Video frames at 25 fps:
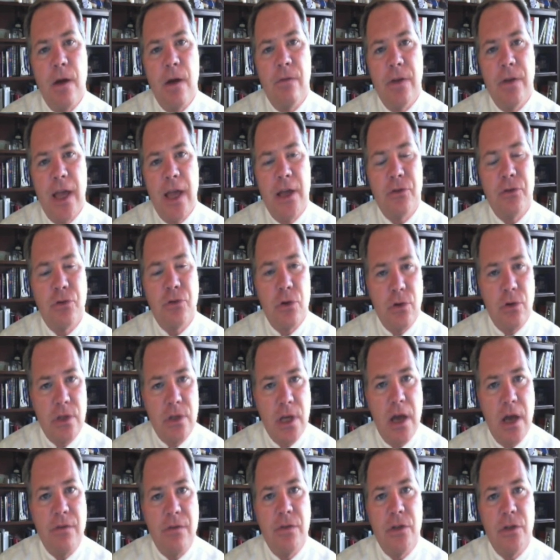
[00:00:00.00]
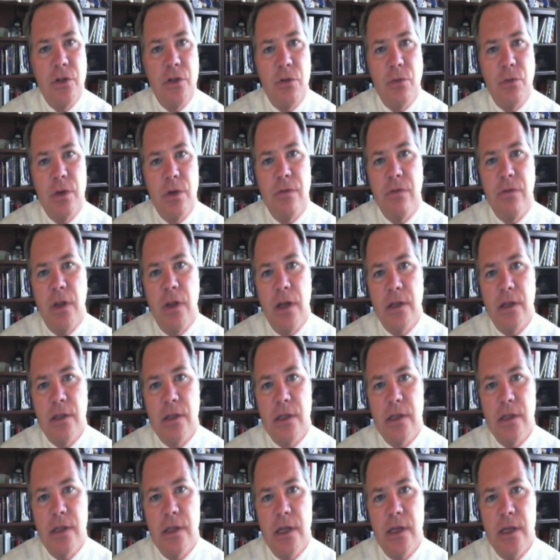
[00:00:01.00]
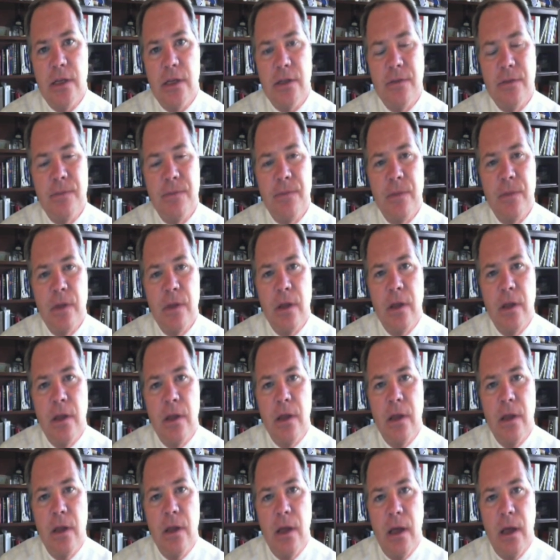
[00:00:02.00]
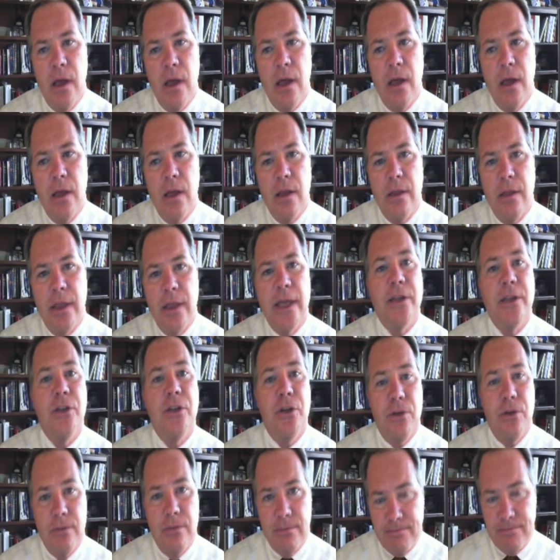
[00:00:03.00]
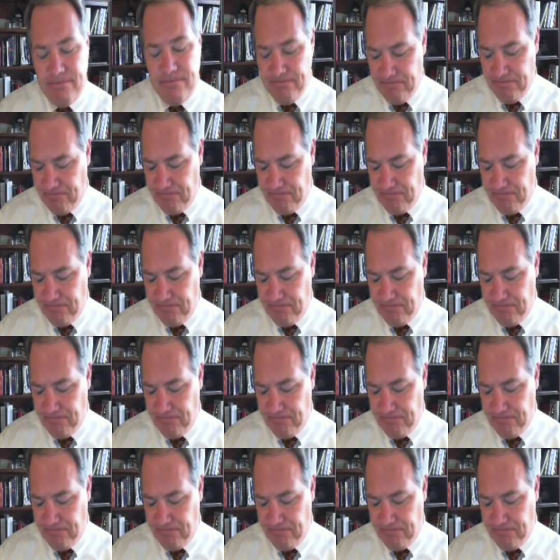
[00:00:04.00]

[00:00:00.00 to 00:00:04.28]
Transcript: of gastroesophageal reflux disease. Uh, thank you.